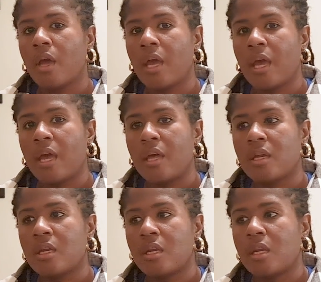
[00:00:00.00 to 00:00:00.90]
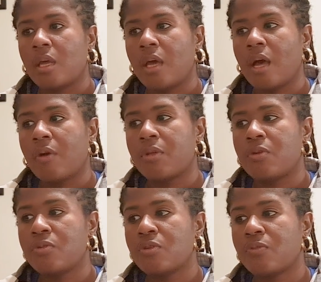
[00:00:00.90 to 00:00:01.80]
and how
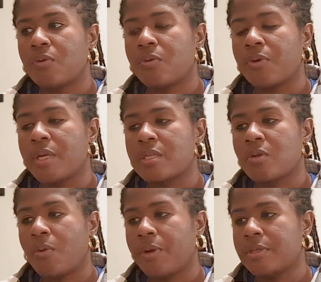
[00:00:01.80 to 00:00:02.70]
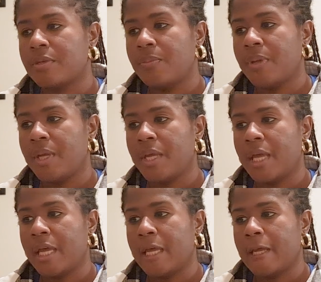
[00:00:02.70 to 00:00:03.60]
useful it's going to be
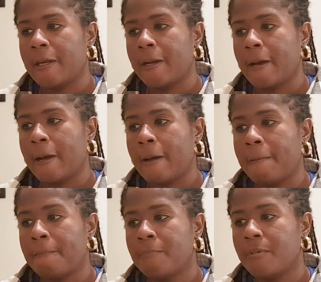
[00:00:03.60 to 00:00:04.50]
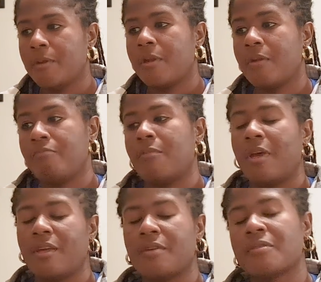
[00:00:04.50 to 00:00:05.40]
in, um, I
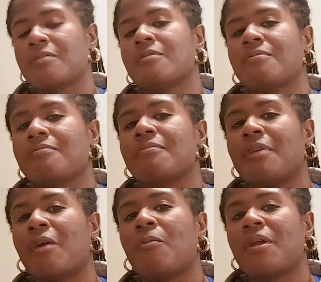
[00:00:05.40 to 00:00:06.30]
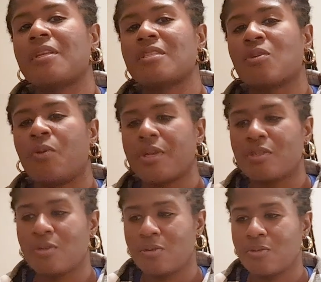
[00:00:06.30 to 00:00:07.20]
guess, how well it's going
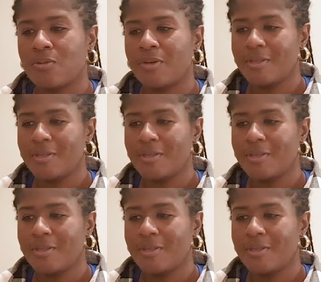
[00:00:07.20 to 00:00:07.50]
to